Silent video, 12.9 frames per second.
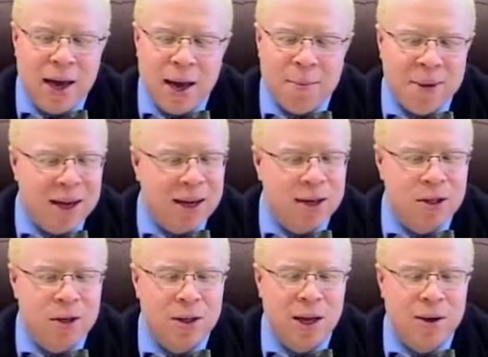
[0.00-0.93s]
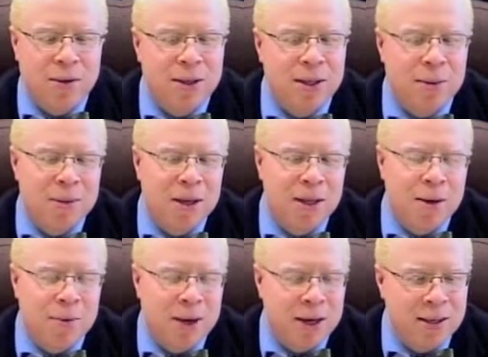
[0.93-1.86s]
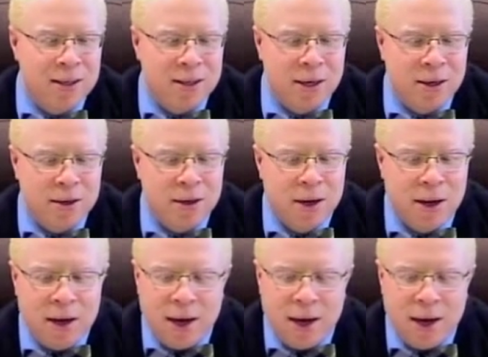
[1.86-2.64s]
and making sure that it was something that we considered